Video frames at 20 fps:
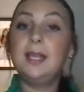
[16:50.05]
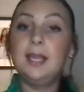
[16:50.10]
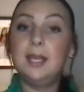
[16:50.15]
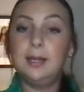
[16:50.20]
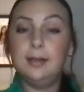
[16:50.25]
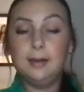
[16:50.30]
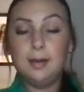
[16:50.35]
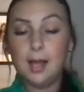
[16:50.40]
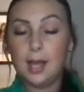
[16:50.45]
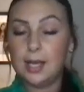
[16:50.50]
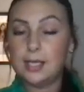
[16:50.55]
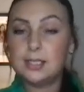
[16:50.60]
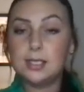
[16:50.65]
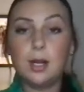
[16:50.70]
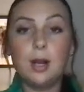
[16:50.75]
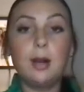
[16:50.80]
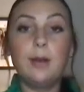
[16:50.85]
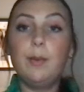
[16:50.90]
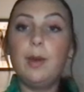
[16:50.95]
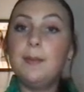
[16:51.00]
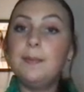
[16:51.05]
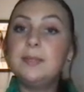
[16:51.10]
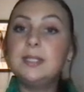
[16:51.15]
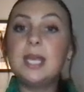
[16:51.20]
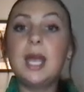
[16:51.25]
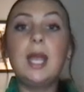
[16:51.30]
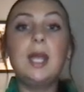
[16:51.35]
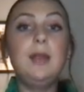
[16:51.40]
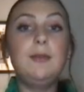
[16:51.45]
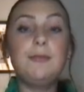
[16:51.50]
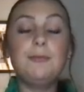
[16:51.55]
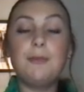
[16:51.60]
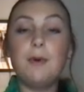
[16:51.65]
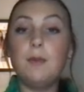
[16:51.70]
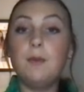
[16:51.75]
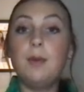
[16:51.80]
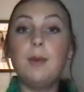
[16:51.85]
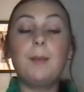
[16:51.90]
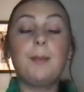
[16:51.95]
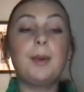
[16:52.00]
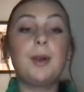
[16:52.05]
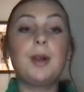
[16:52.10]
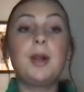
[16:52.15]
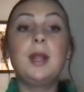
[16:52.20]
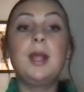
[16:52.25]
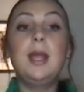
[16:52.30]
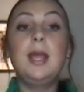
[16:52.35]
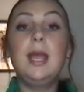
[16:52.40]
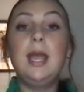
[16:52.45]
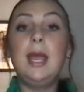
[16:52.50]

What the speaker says: again, has our website, phone number,